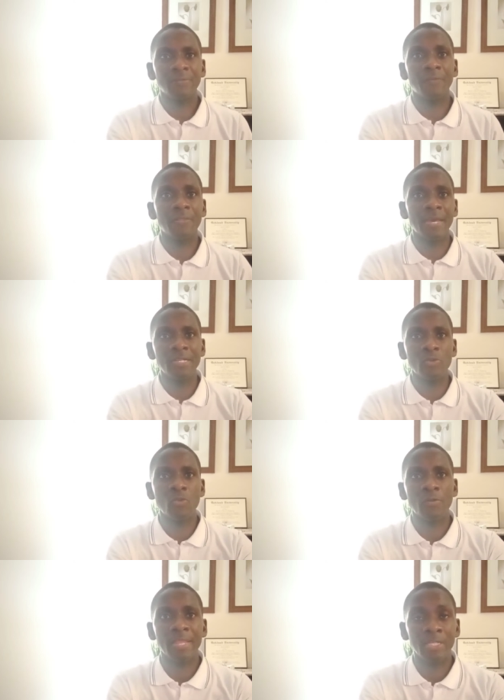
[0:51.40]
for that
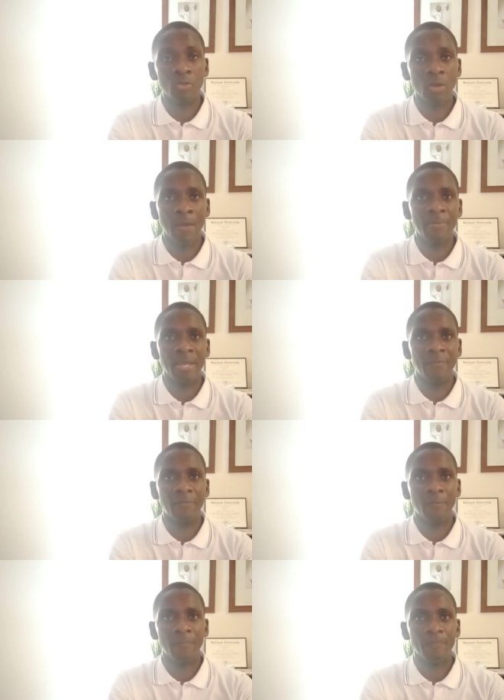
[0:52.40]
role that you applied
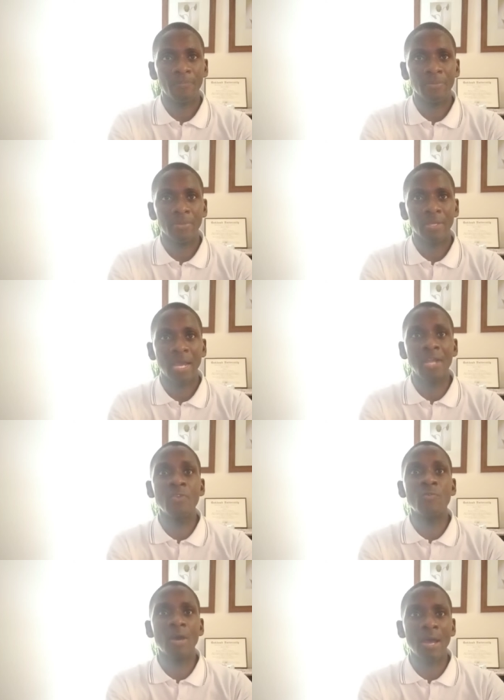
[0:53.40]
for,
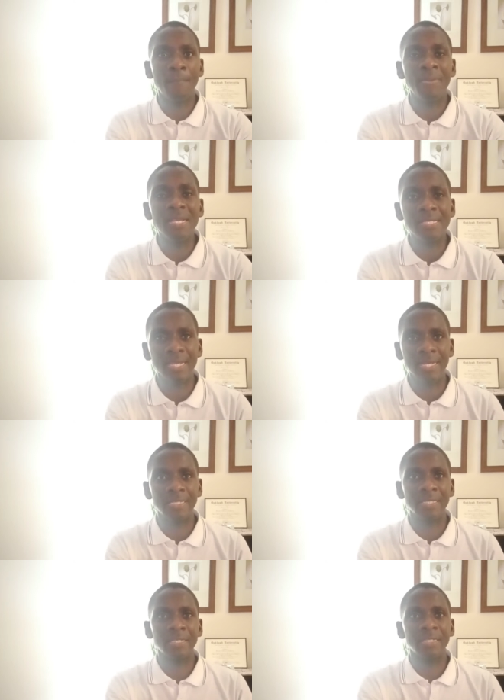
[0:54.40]
and you are being
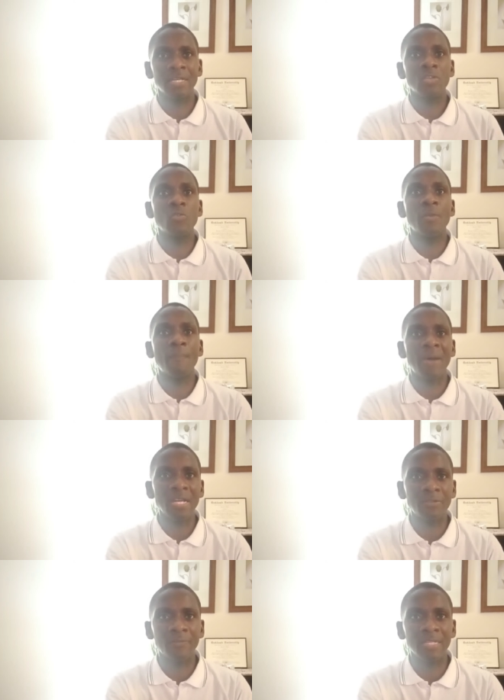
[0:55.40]
selected to be
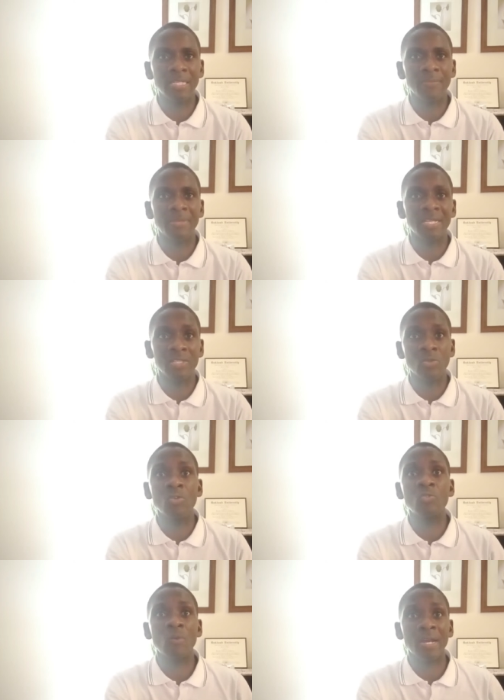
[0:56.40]
part of the team that is
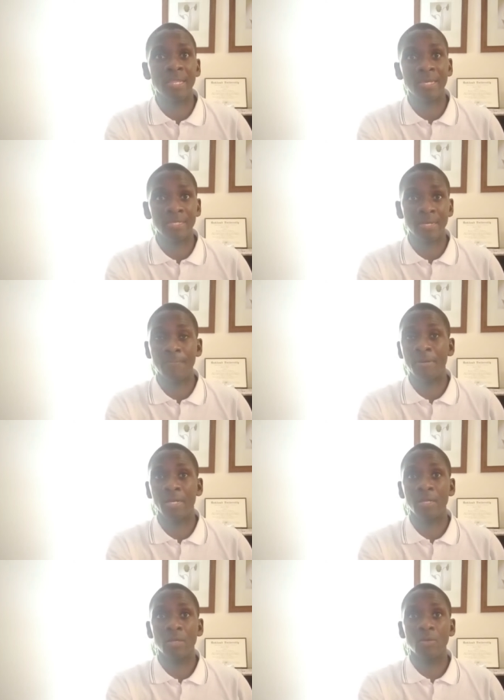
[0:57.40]
going to work in that company,
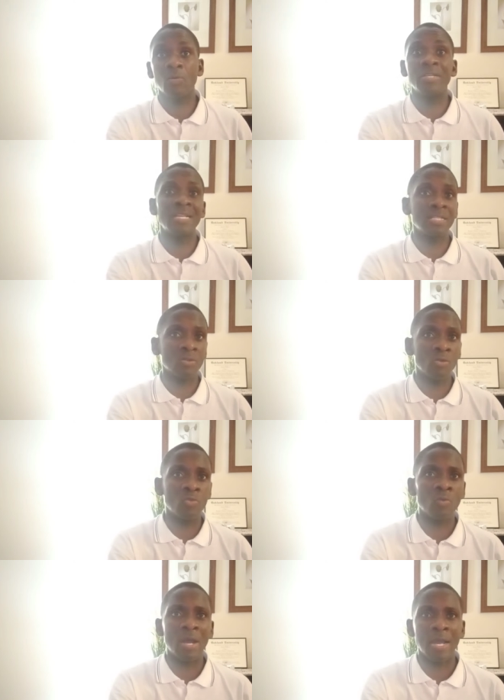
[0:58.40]
or that is
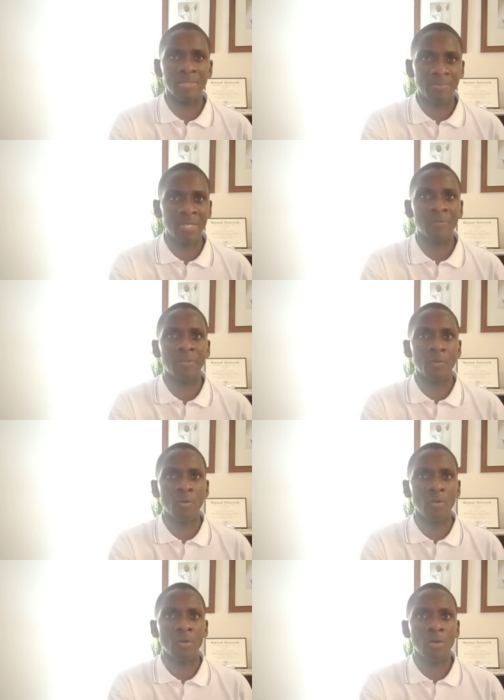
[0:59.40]
going to work as part of the
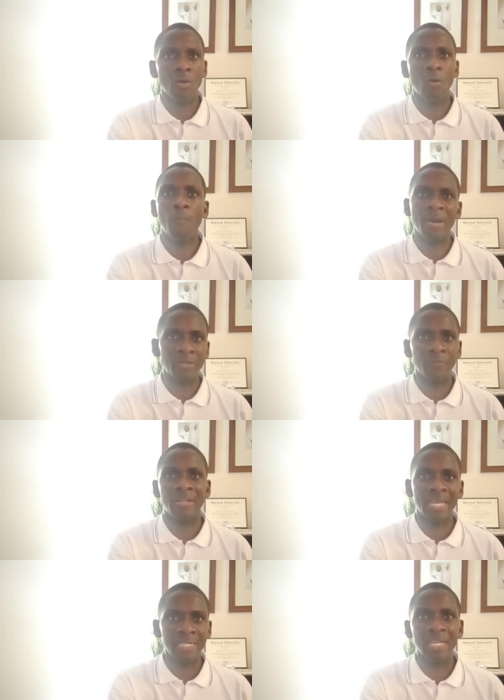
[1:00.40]
role or part of
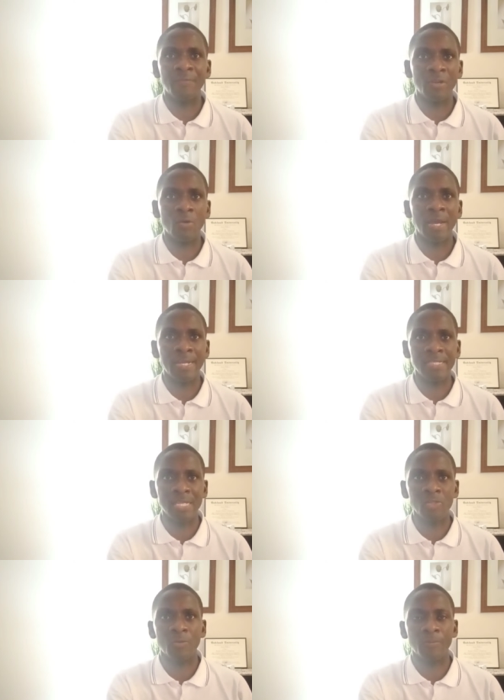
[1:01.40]
that given
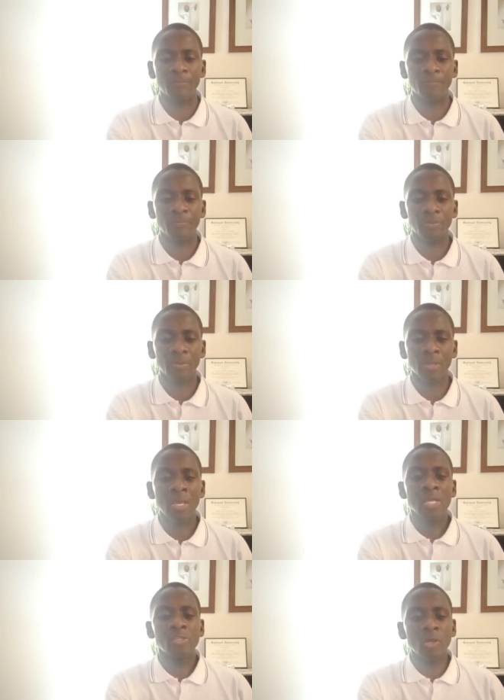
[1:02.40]
organization.
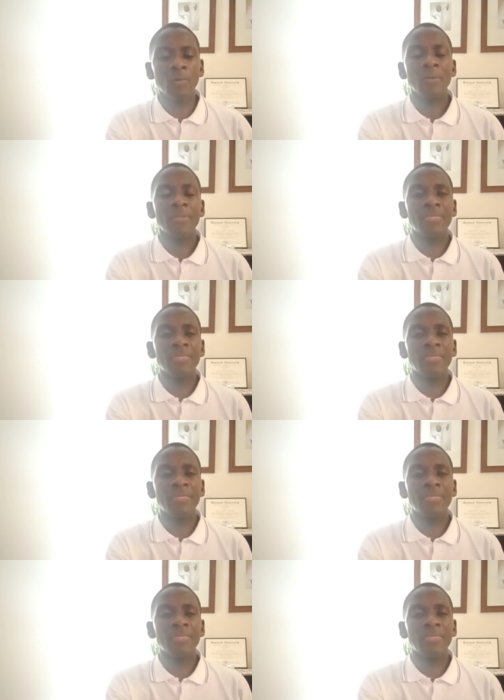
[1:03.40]
So